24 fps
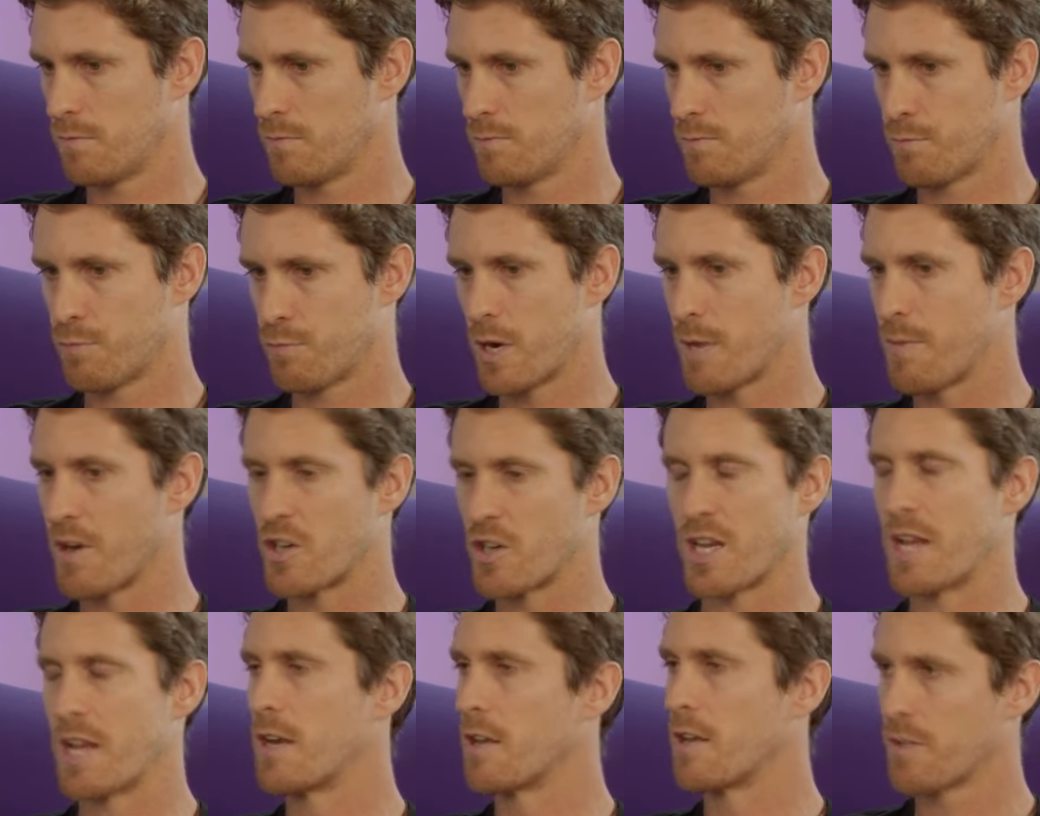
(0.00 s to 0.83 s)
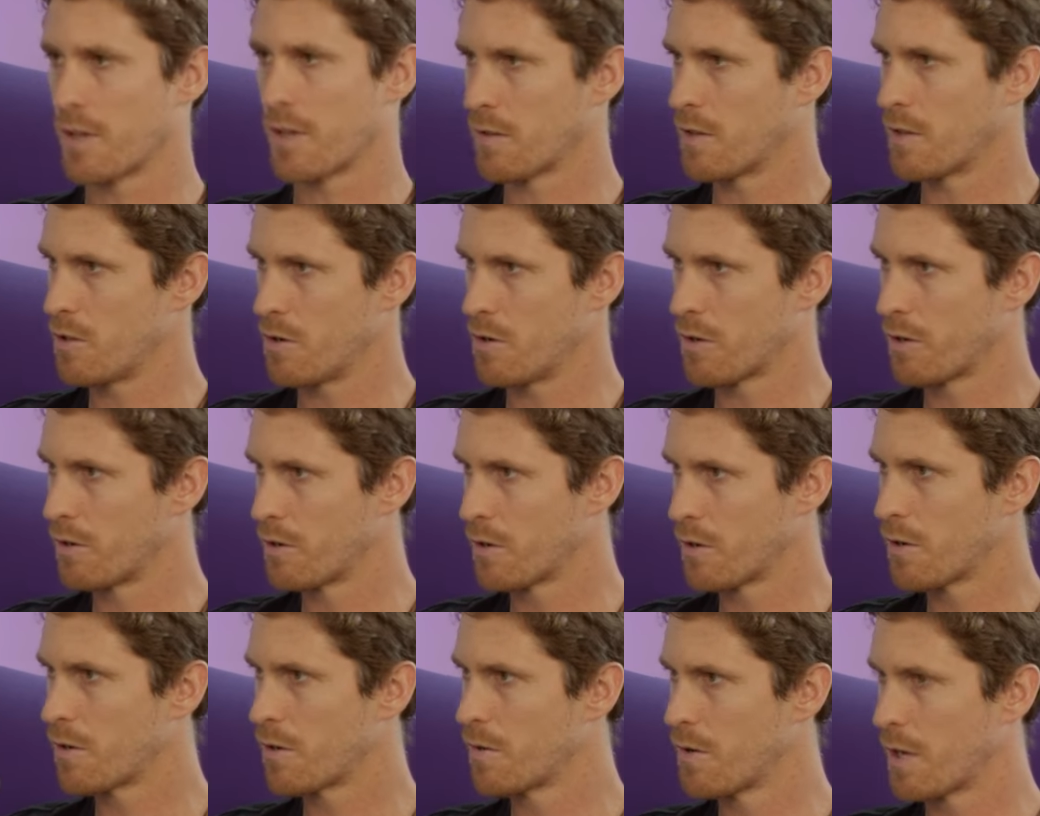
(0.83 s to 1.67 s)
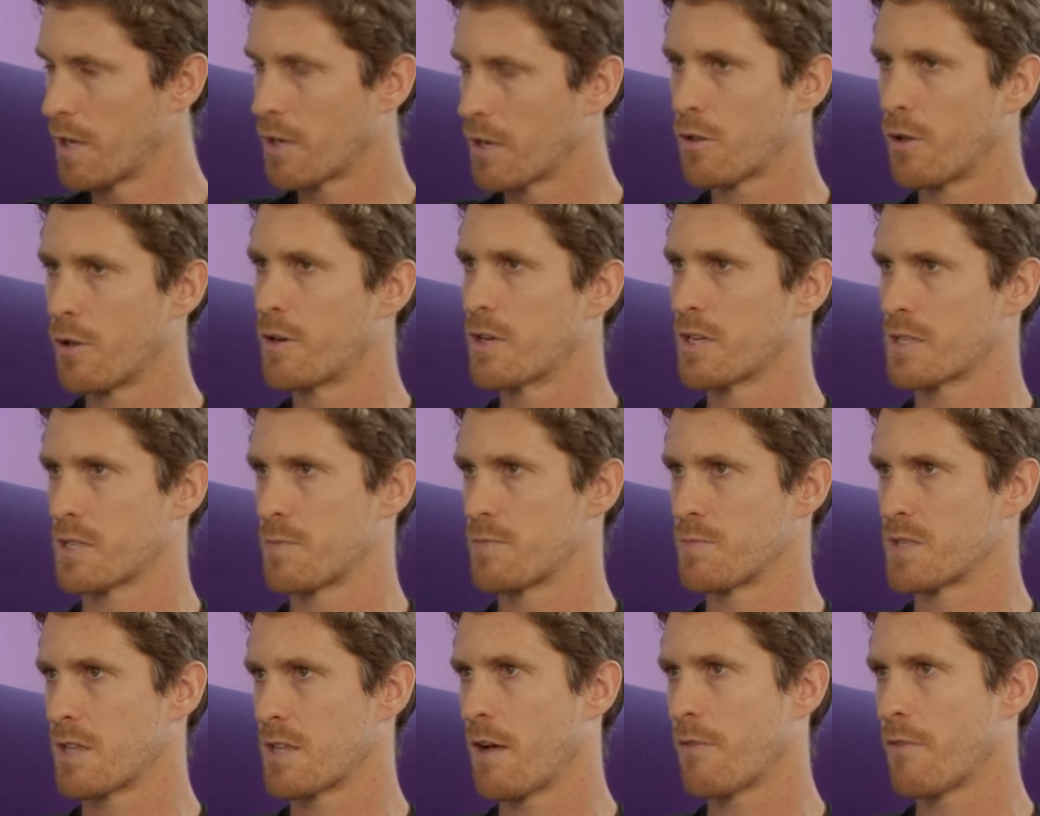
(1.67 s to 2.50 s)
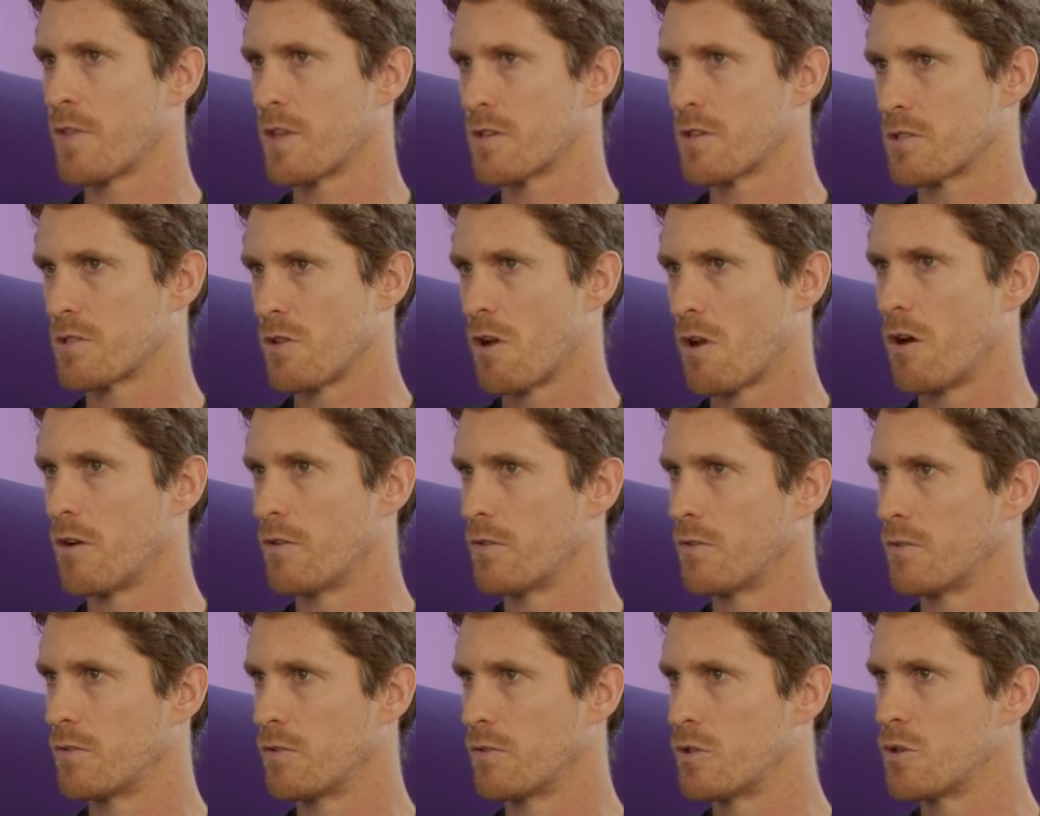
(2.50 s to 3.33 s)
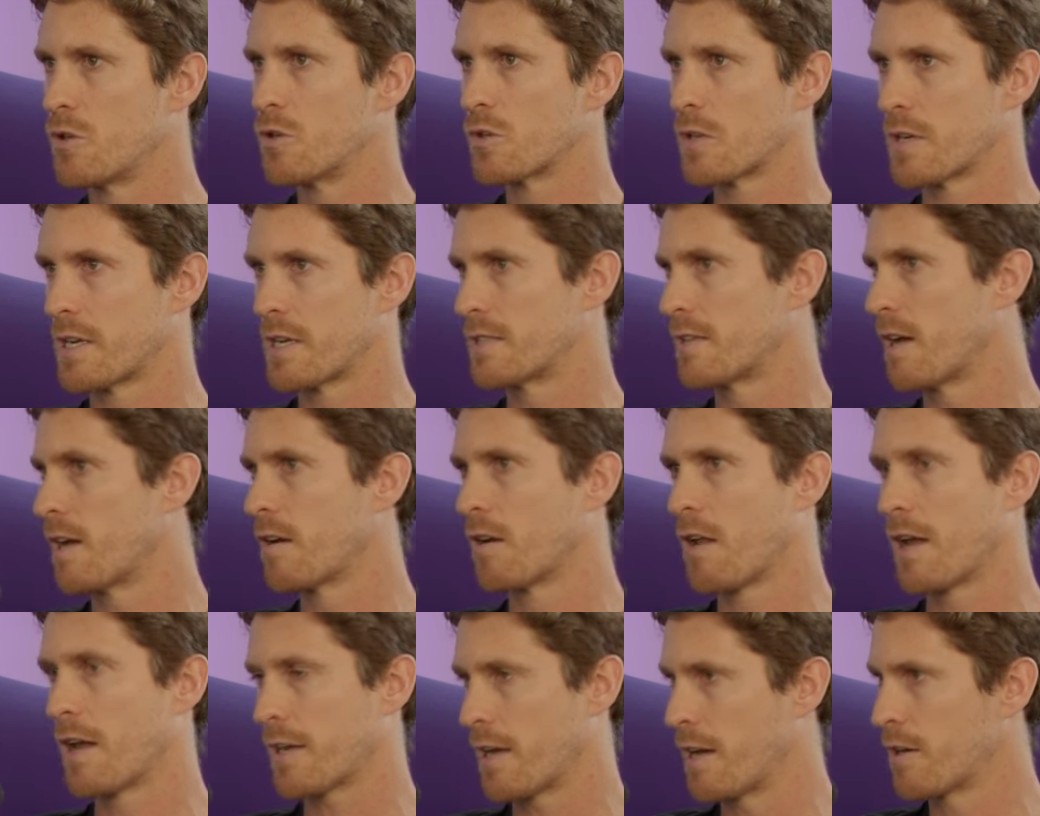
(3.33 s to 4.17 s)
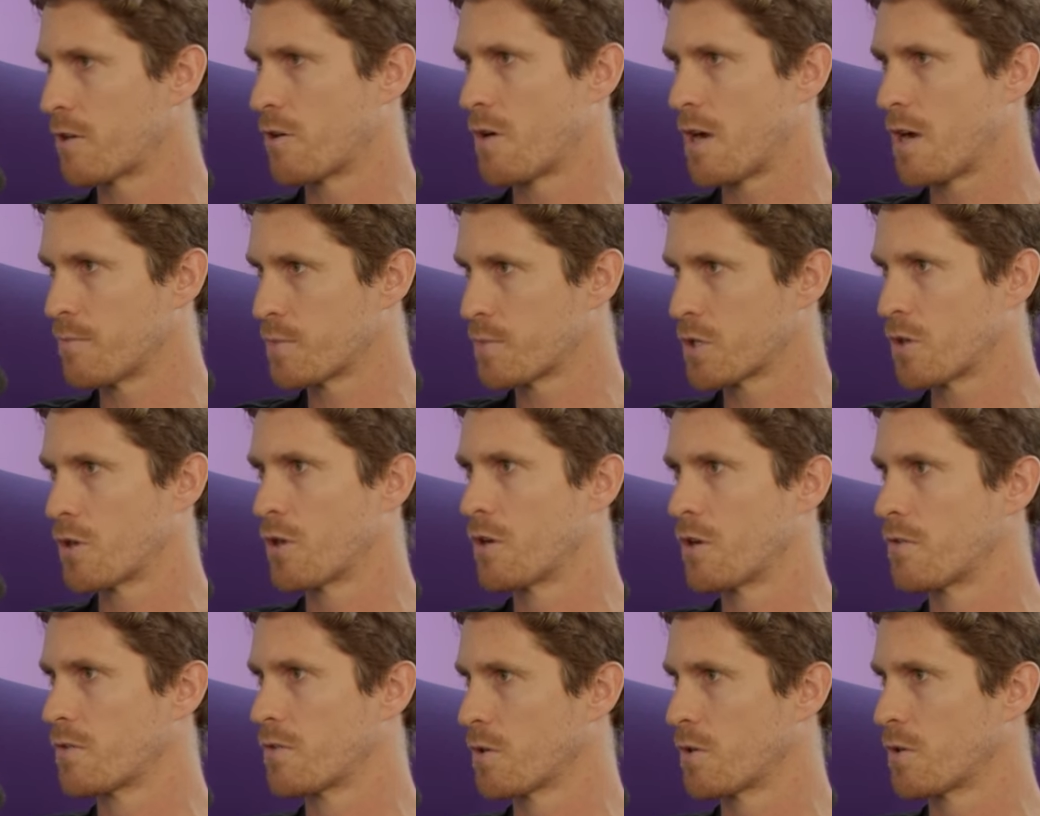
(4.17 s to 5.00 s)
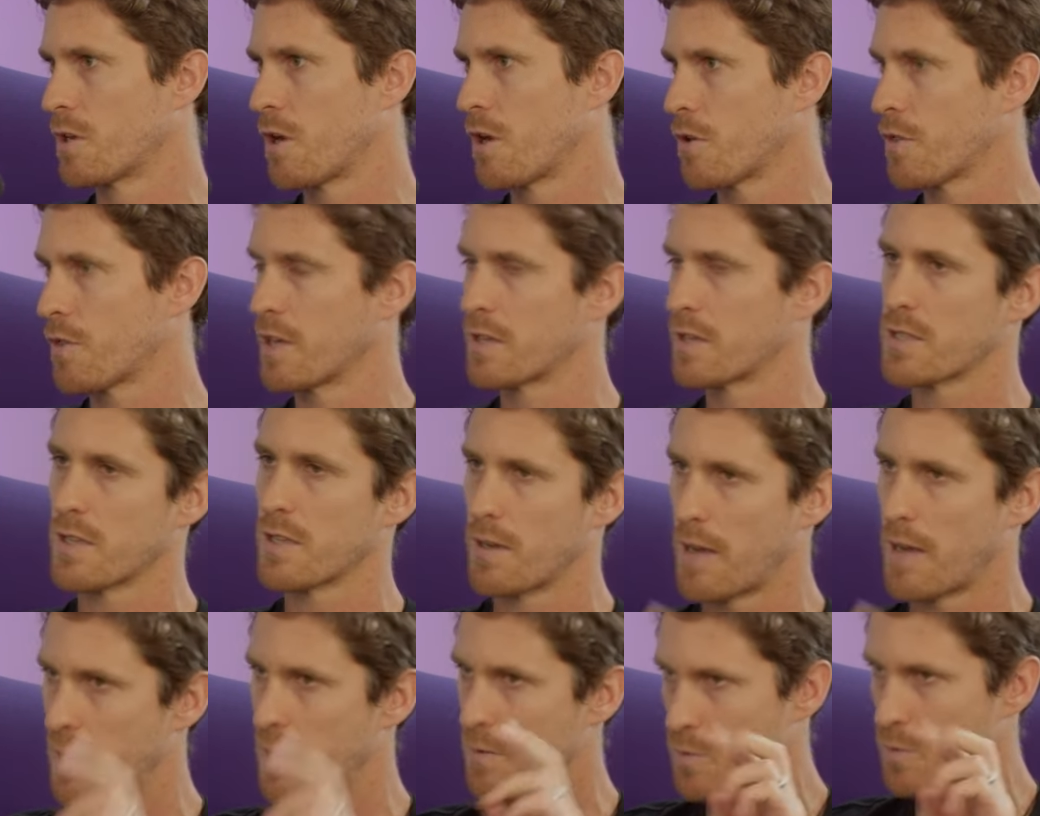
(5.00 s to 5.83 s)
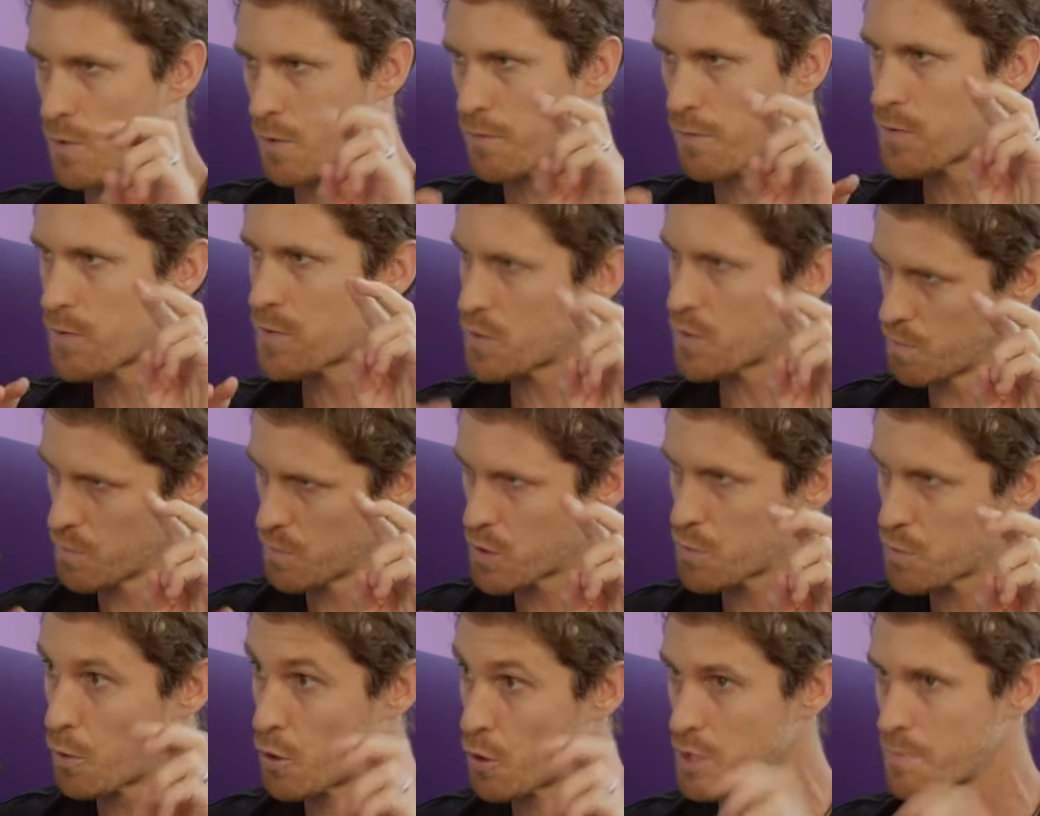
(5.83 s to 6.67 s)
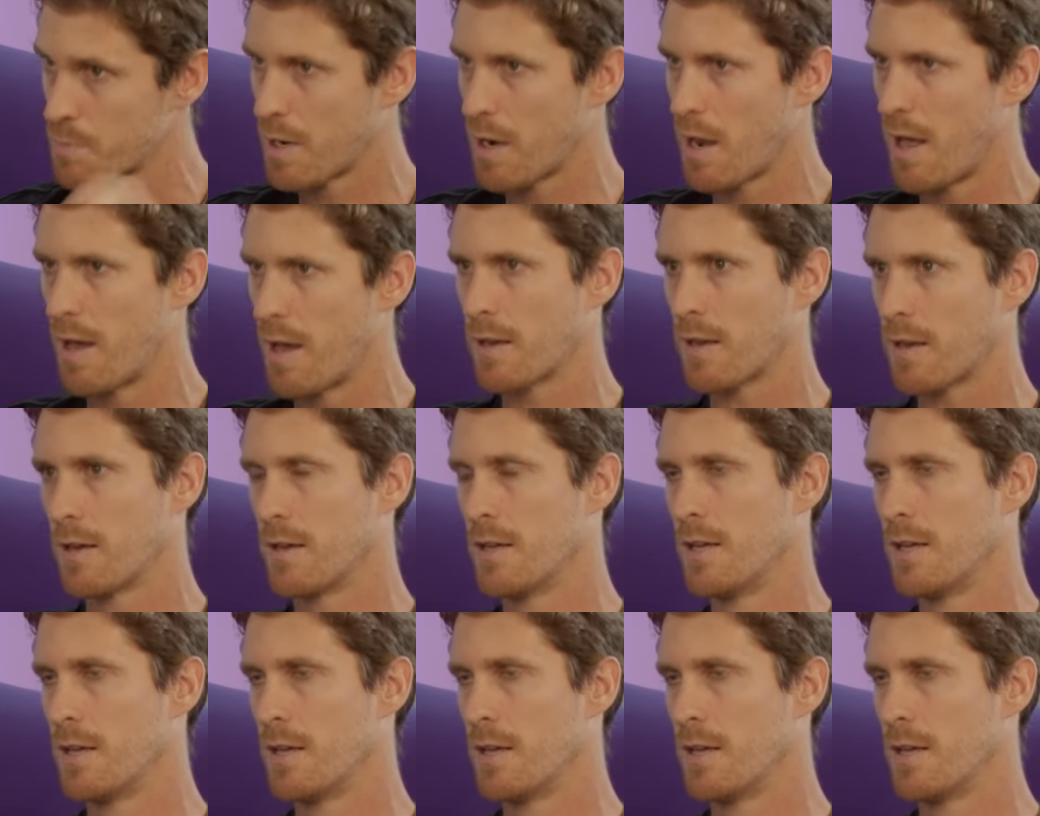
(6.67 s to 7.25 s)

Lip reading: pretty much anything that you can do, including some stuff that's not usually done, like underarm serves, or you know, things that aren't sort of sportsmanlike.